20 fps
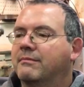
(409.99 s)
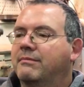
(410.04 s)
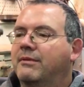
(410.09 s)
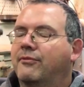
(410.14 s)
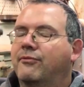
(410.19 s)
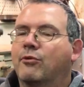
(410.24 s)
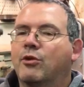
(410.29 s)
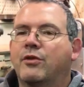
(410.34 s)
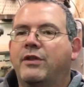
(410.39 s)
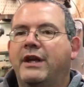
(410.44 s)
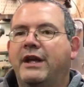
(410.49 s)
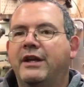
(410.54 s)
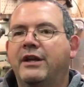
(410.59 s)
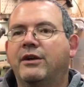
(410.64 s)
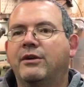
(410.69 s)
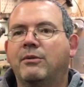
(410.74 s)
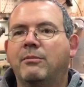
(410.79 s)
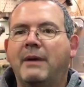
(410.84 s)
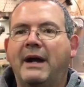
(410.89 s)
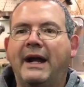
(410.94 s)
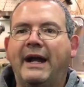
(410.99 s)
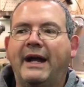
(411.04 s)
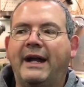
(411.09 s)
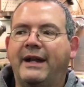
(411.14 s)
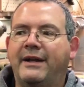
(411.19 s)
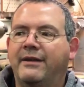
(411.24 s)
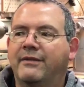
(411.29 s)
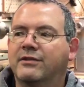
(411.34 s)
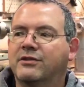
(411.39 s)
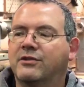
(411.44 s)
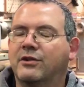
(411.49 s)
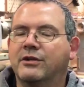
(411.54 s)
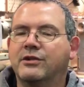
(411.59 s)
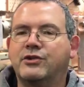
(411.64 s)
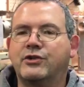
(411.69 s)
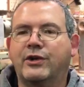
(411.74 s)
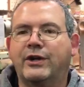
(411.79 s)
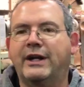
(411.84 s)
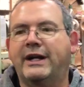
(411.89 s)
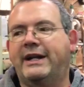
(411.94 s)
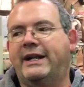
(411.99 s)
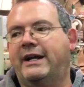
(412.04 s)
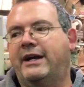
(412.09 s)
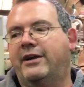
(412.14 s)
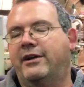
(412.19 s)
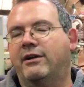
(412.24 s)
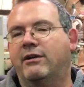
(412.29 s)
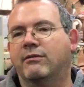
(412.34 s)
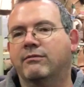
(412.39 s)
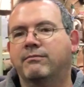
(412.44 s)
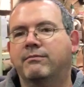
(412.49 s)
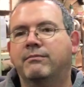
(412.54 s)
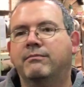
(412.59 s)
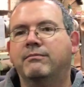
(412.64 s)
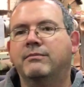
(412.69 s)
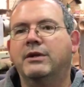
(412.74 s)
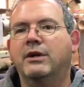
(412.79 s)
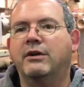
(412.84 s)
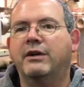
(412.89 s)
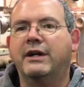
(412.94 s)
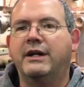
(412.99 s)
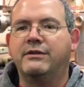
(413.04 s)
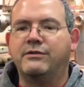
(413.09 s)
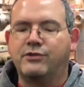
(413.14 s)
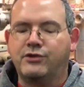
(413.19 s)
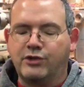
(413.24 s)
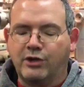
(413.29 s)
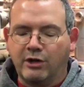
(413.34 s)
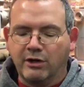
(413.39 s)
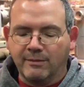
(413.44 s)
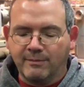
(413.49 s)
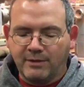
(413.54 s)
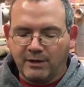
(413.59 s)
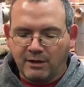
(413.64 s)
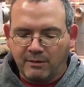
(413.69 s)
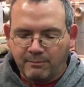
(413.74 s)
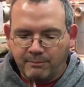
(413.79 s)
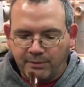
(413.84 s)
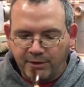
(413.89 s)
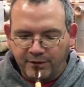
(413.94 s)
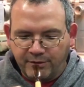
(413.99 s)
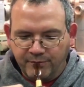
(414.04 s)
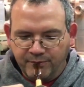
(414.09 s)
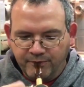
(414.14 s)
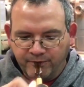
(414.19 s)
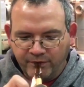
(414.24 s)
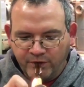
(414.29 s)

before they go bad, start drying out, I'll go ahead and jar them up. But